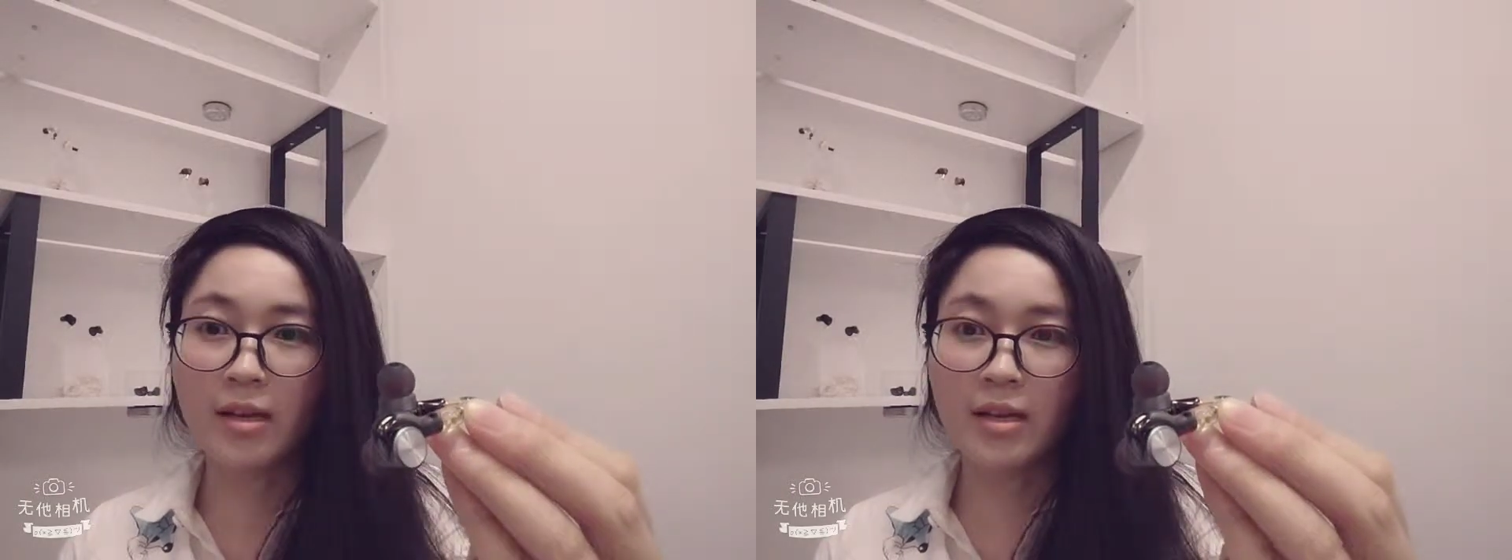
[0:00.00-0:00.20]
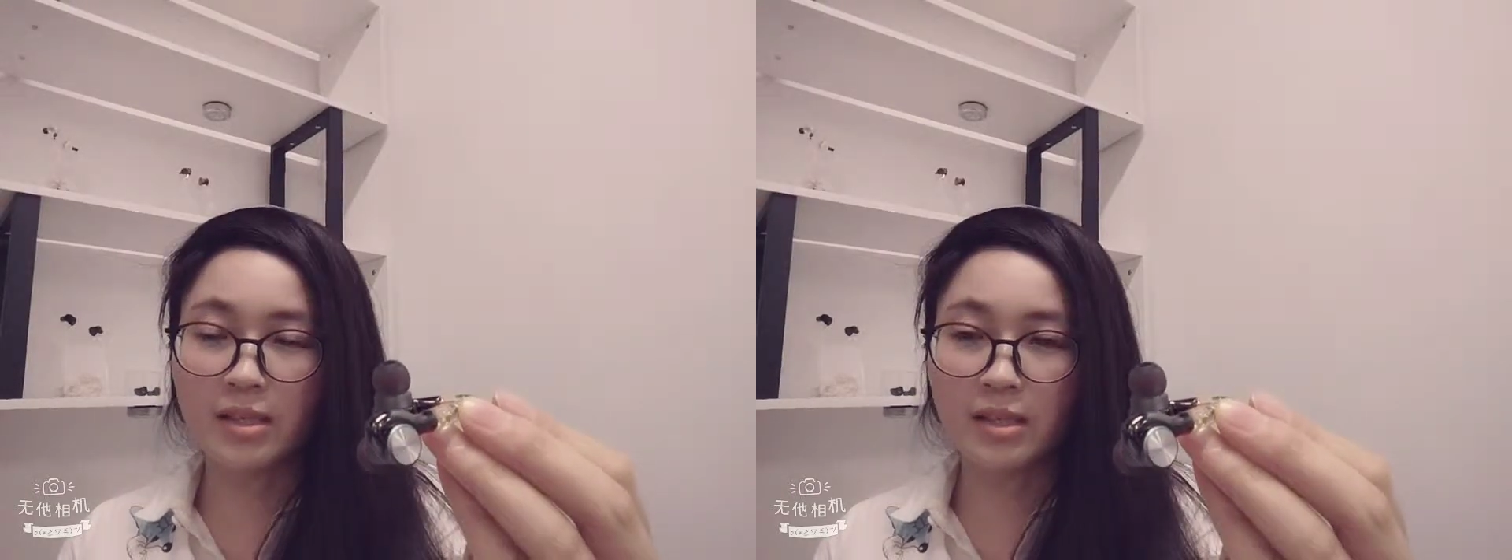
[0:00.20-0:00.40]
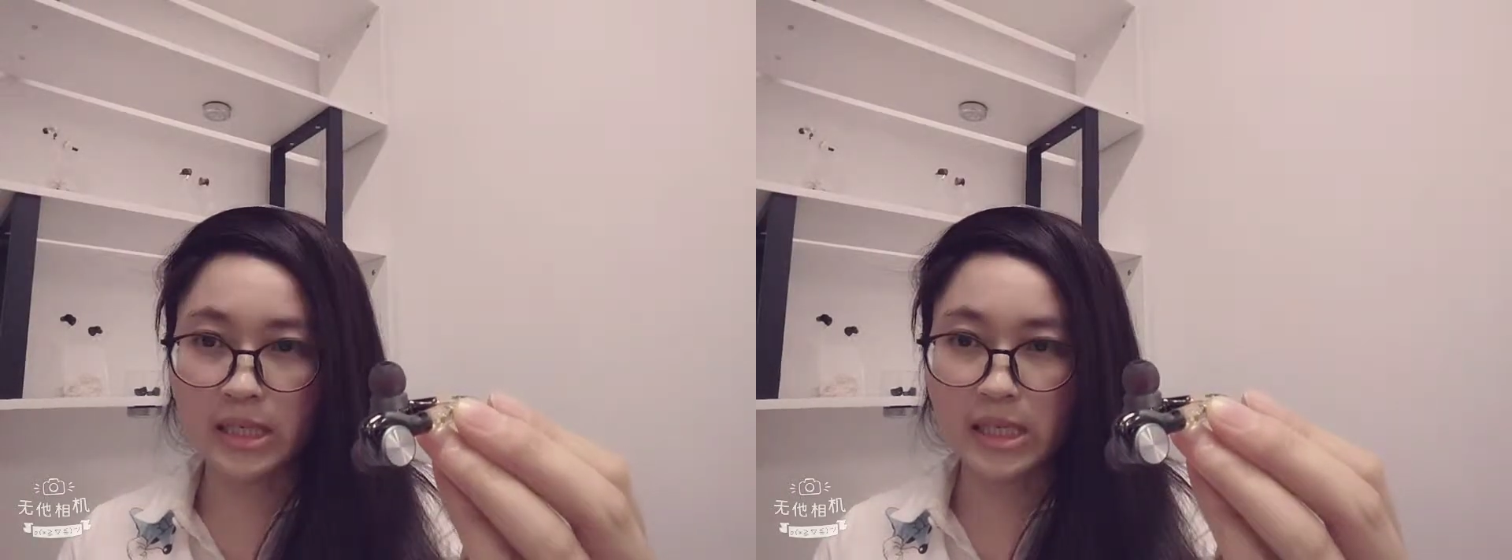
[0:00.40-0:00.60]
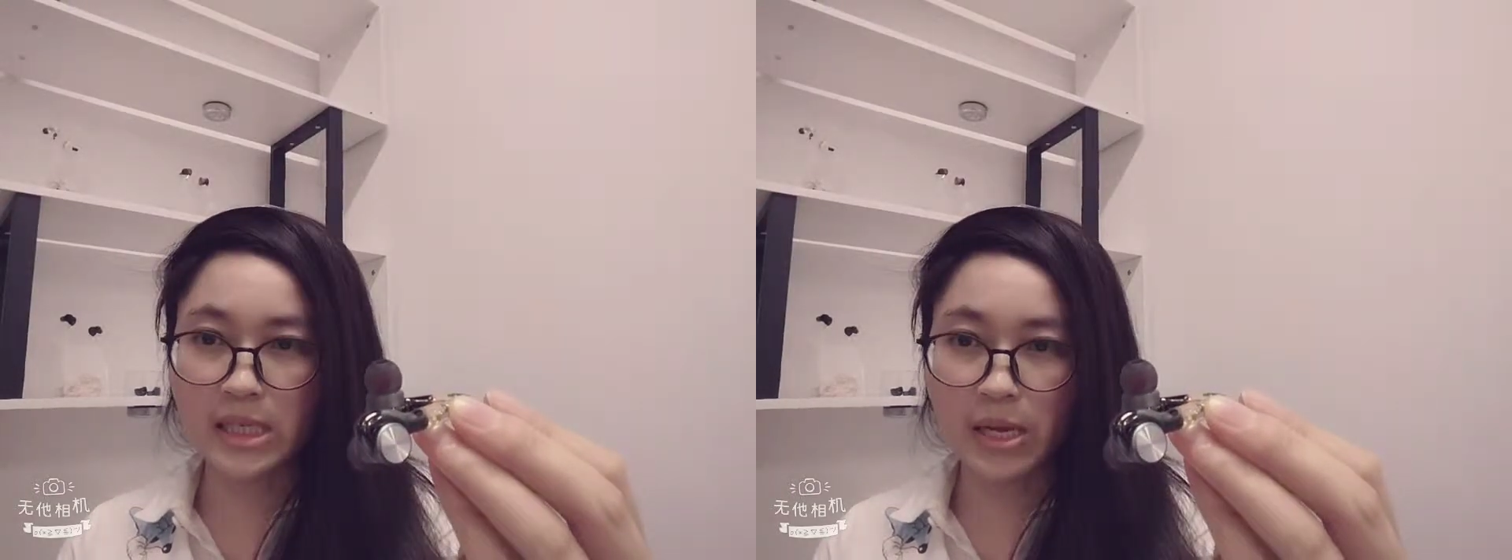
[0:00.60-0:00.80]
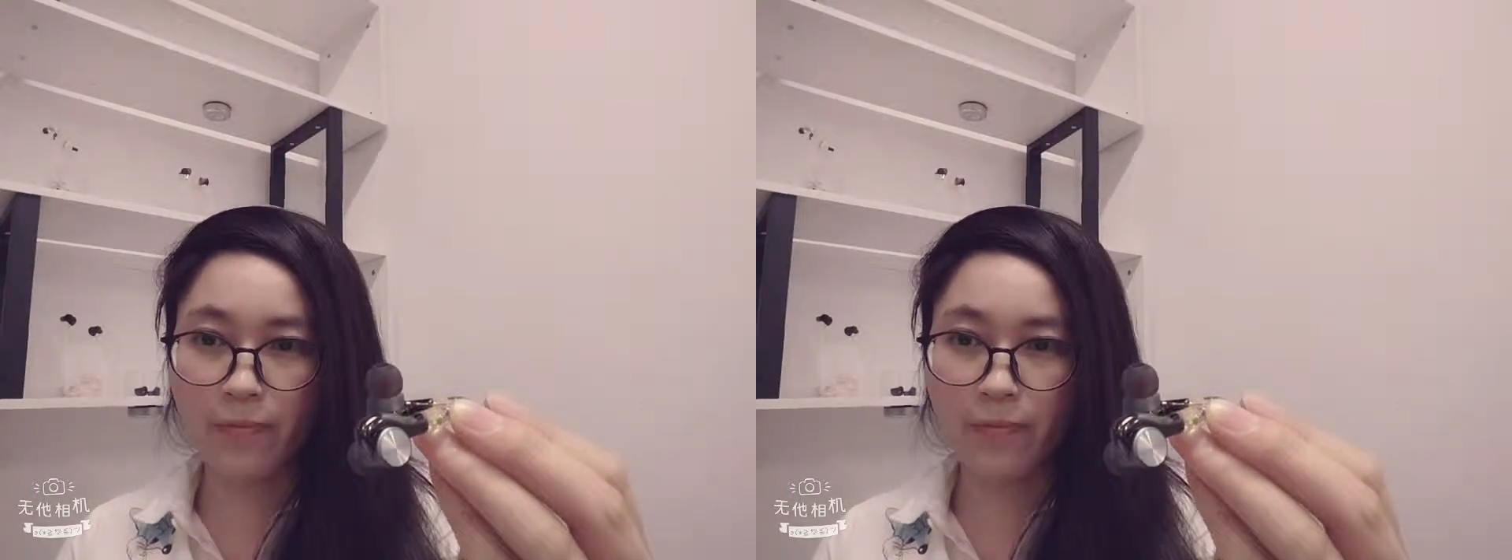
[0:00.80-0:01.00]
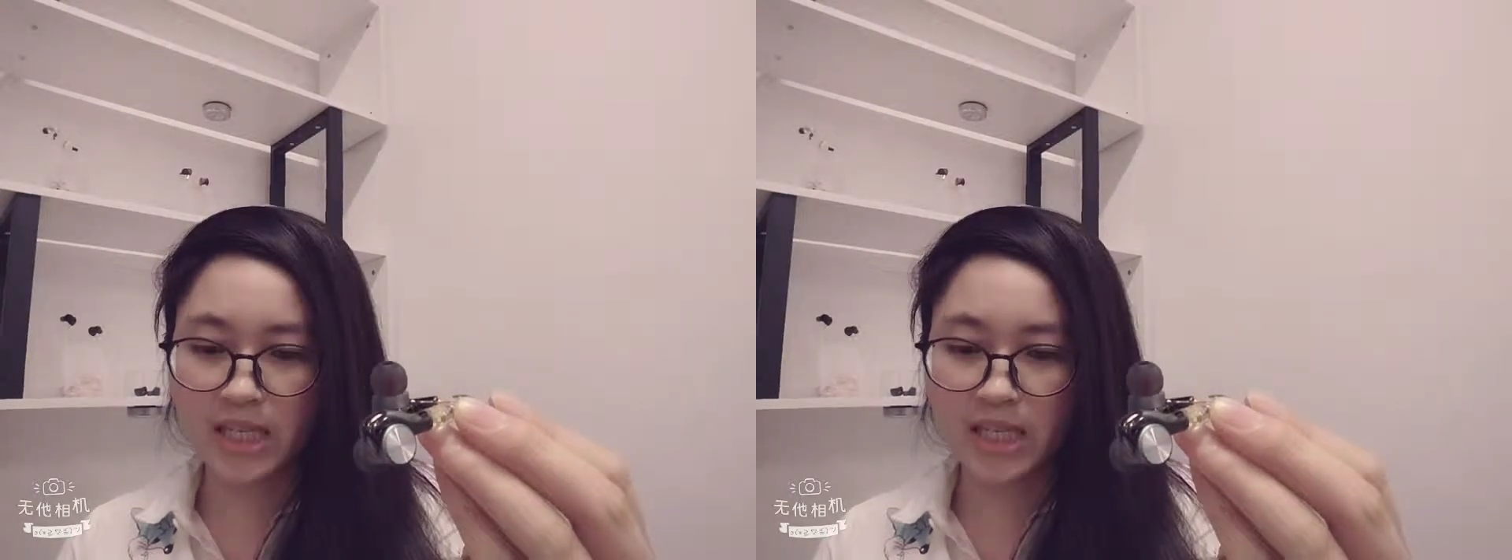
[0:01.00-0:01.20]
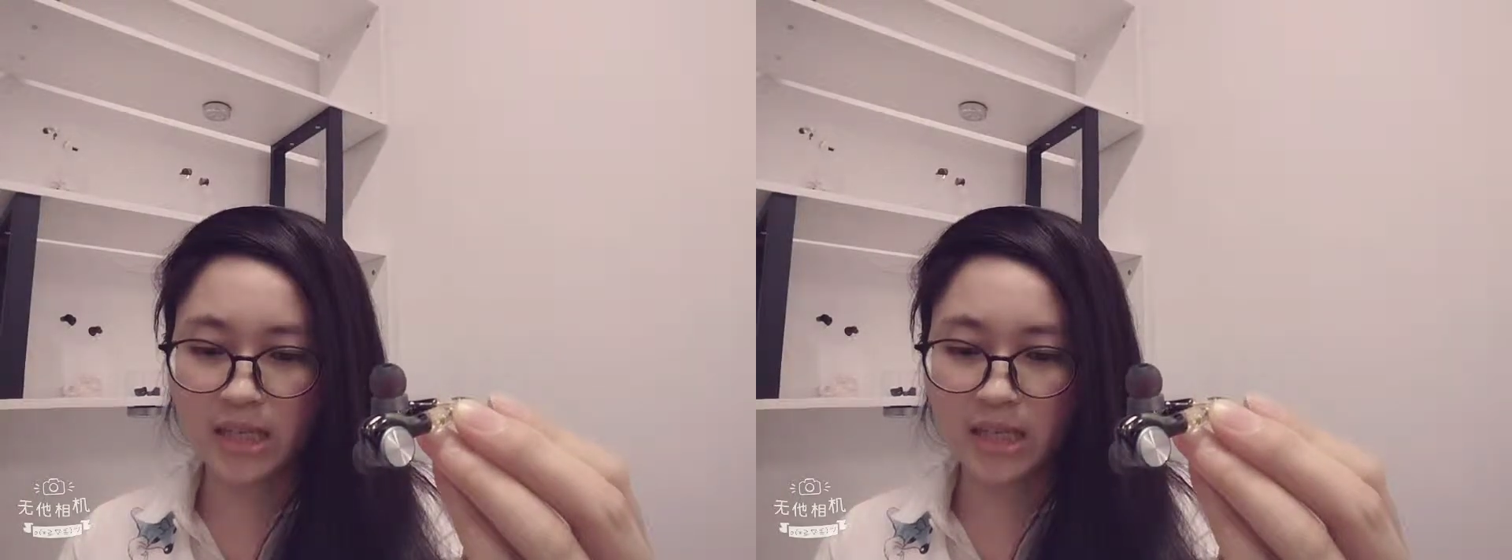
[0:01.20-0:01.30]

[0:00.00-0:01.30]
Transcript: sound effect.